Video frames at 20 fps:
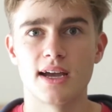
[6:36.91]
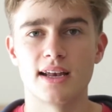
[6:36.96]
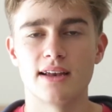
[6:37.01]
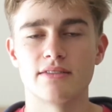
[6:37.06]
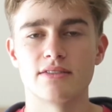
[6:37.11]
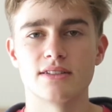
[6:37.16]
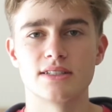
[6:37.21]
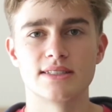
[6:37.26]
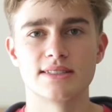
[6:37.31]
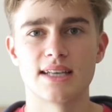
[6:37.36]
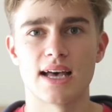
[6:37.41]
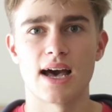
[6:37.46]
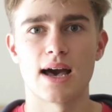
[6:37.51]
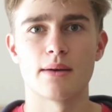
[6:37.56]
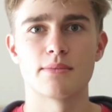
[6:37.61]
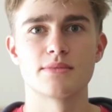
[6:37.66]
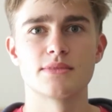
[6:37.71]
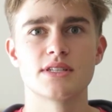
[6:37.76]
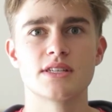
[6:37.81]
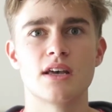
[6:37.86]
A level
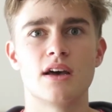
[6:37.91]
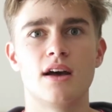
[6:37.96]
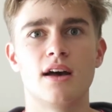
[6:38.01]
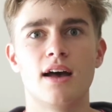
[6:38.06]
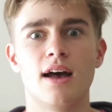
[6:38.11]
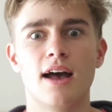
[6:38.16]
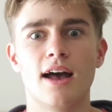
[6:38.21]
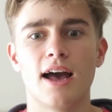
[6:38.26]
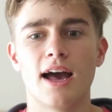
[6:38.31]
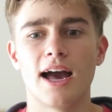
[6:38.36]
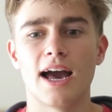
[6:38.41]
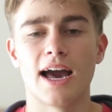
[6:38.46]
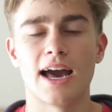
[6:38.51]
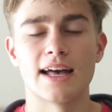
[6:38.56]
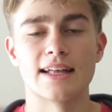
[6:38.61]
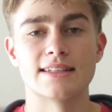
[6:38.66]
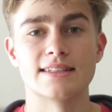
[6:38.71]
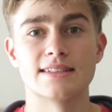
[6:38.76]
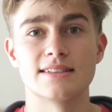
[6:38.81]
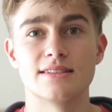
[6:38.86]
exams
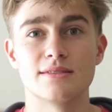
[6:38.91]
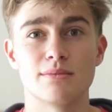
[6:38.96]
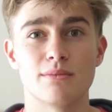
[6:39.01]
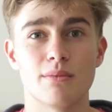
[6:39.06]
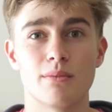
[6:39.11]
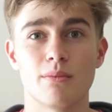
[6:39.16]
and